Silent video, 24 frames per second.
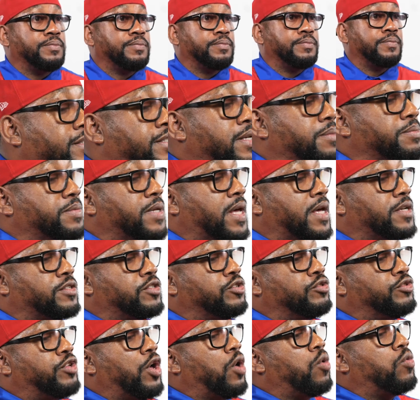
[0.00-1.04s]
And sometimes
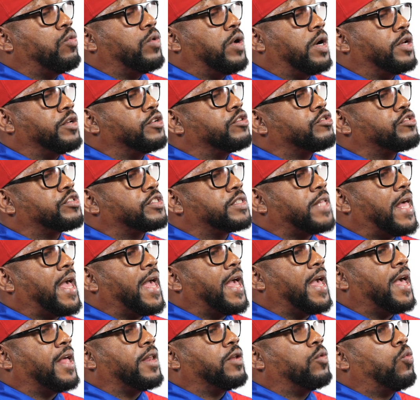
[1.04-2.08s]
you don't
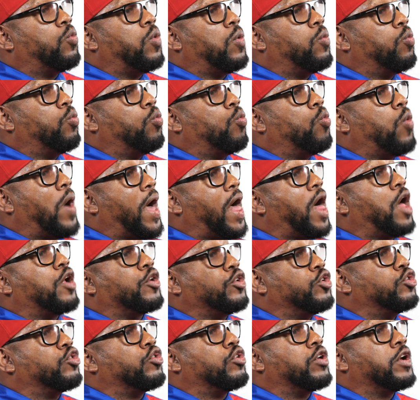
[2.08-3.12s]
understand while
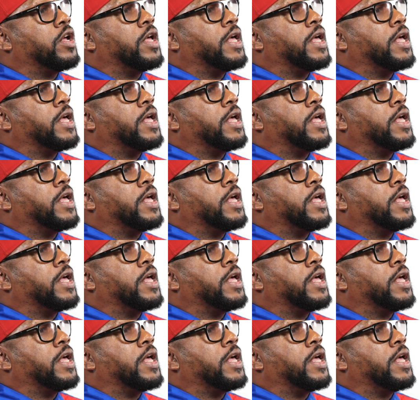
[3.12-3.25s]
you're